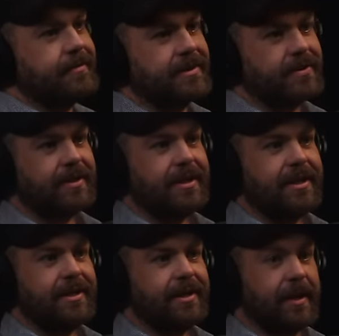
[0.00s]
It's
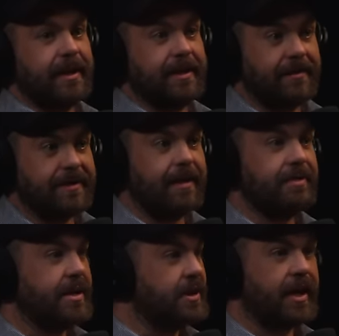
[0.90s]
you know, I love
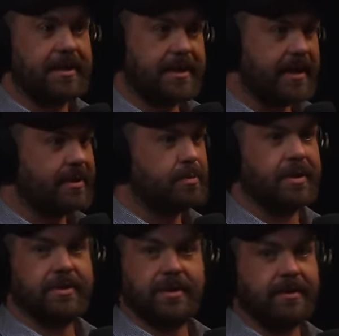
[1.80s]
having a ton of kids
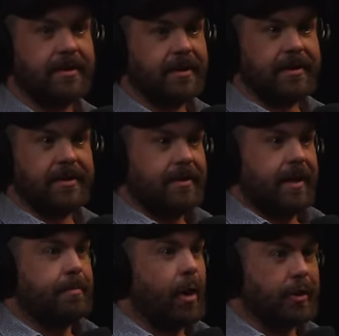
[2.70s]
because it
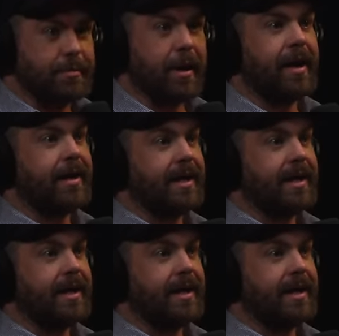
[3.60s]
I'm occupied.